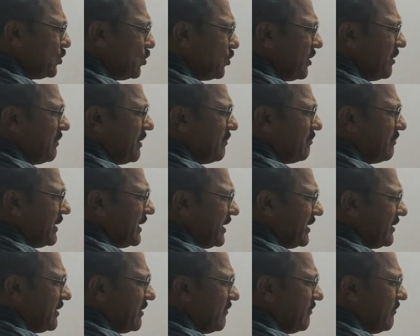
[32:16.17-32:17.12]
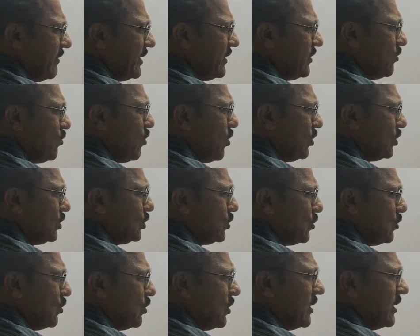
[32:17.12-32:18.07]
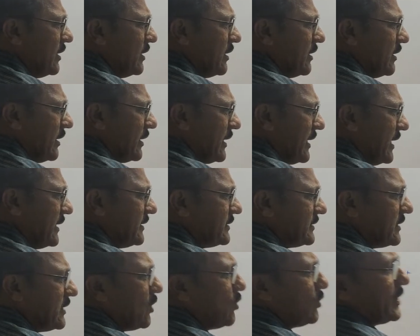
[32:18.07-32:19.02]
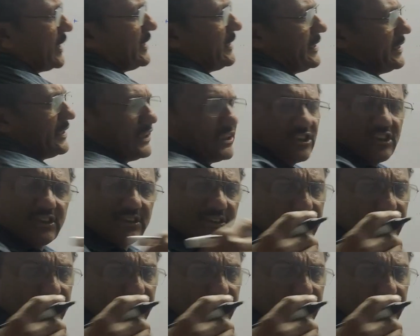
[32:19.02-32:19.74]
Do remember it. When you want to cancel out integration